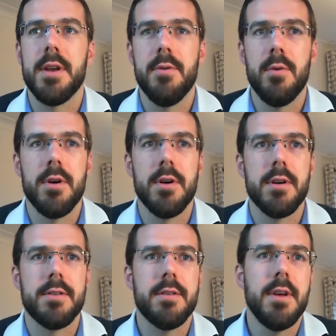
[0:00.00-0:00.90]
our
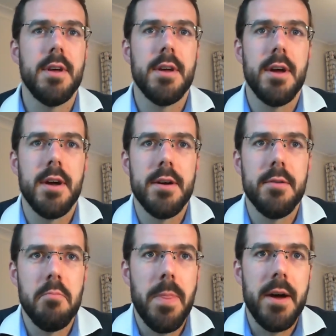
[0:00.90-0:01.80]
networks,
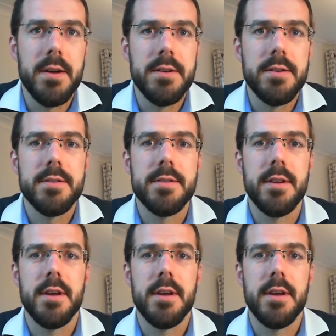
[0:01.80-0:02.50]
and